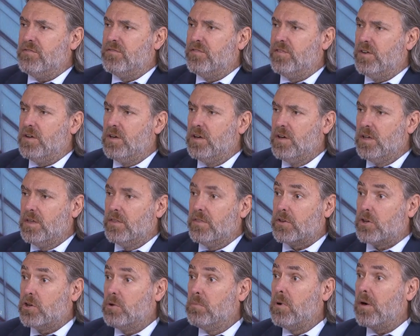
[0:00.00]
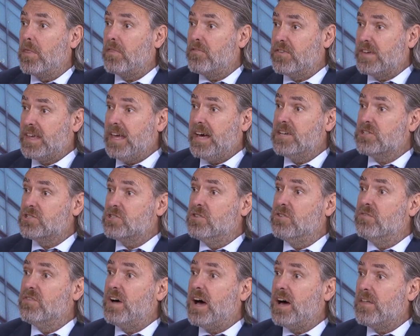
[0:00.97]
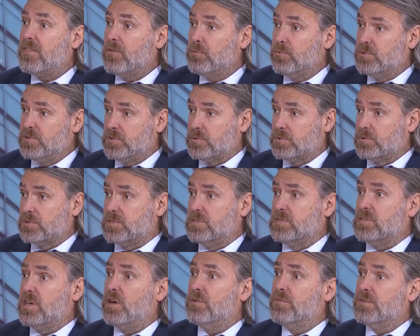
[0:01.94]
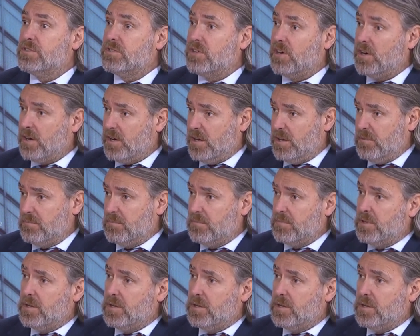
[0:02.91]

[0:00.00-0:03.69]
for the commodification of other resources over time.